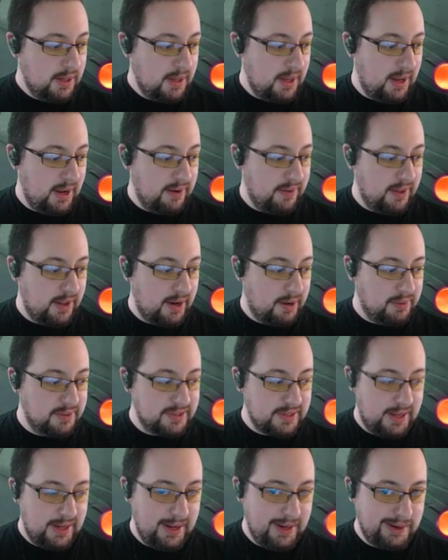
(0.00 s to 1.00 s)
And then I was
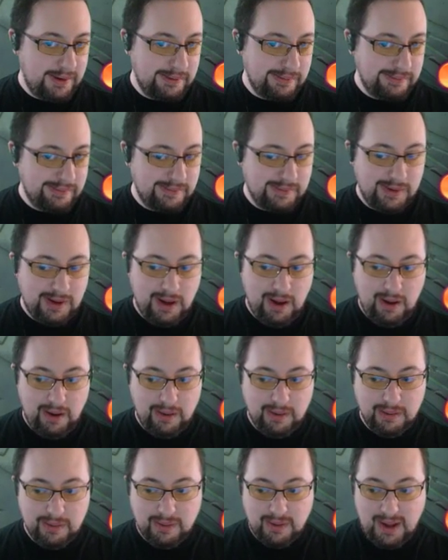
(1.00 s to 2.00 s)
like,
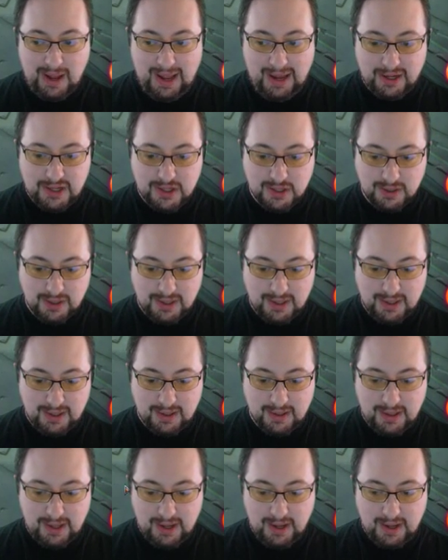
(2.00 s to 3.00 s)
oh, actually,
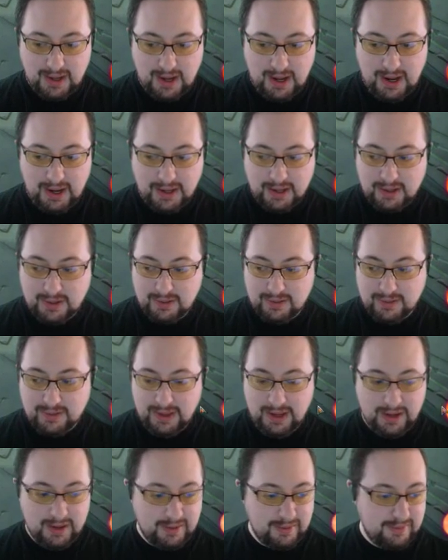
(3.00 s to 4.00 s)
I
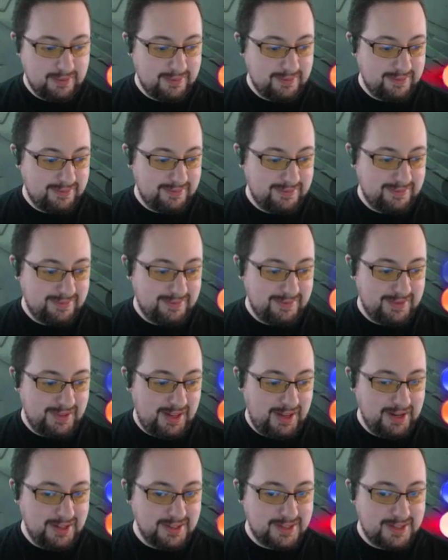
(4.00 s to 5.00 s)

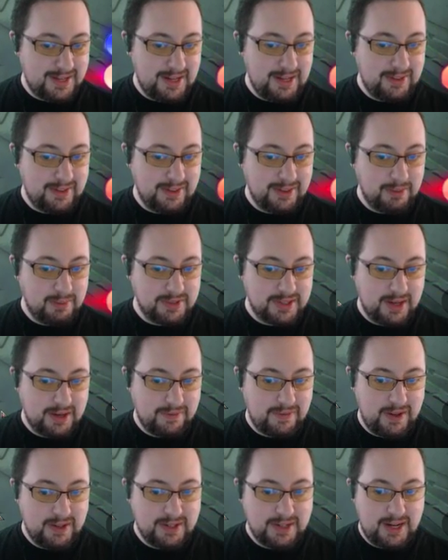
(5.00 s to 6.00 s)
didn't see anything that was like
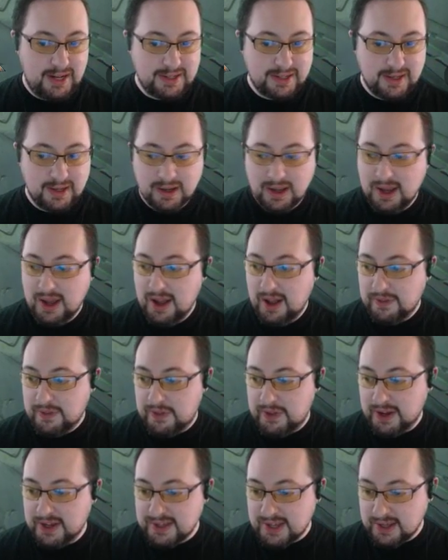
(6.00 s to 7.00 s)
fantastic. The
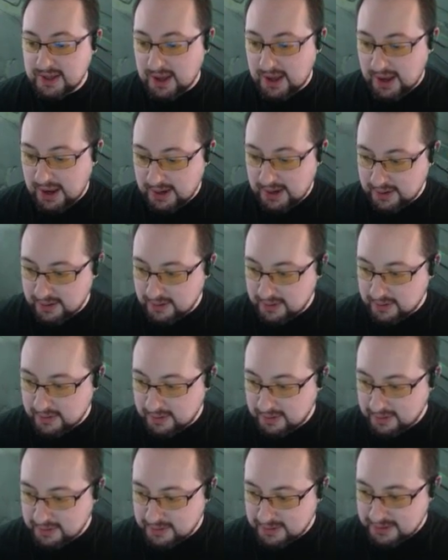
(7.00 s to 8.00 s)
thing is, like, I
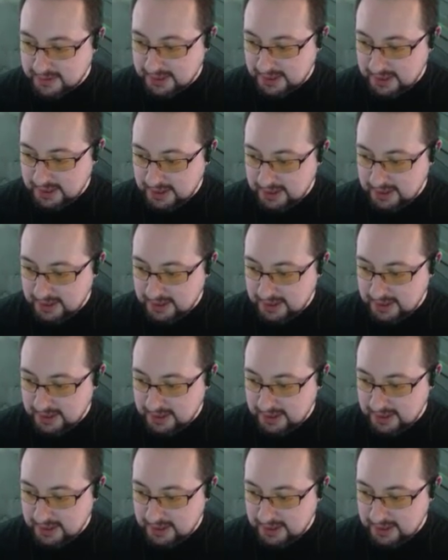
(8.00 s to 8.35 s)
thought I